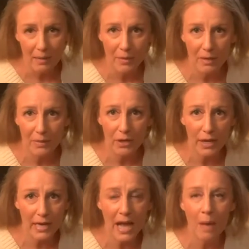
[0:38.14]
to be
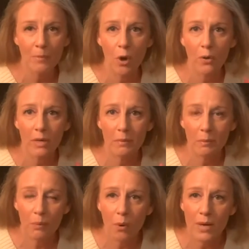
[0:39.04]
cooking, I'm going to be
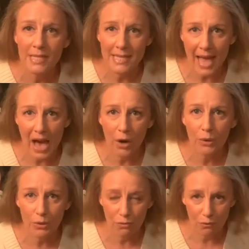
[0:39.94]
pointing
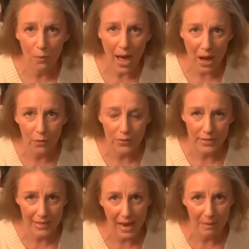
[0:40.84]
out throughout the
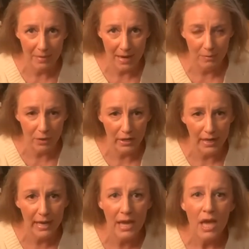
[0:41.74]
time that I'm
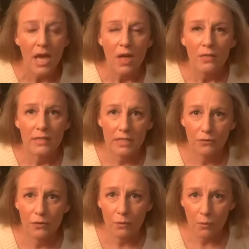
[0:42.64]
cooking the
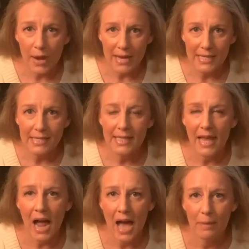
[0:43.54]
different ways that
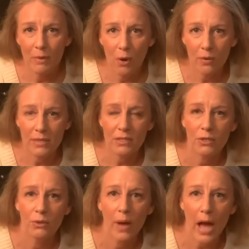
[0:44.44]
I'm going
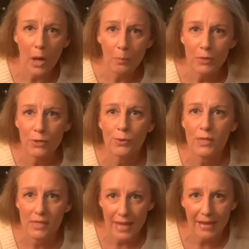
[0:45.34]
to help you
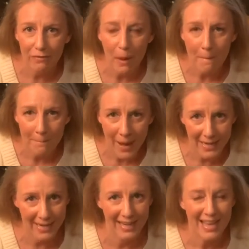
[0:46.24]
save
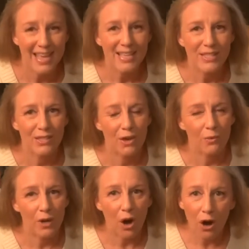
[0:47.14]
money. So
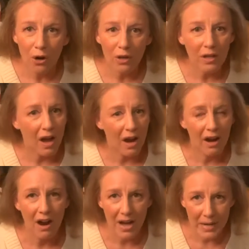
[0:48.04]
we all
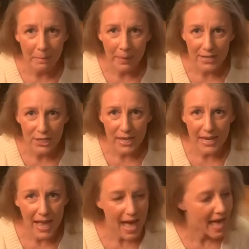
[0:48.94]
are on a
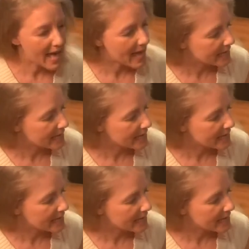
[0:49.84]
budget, and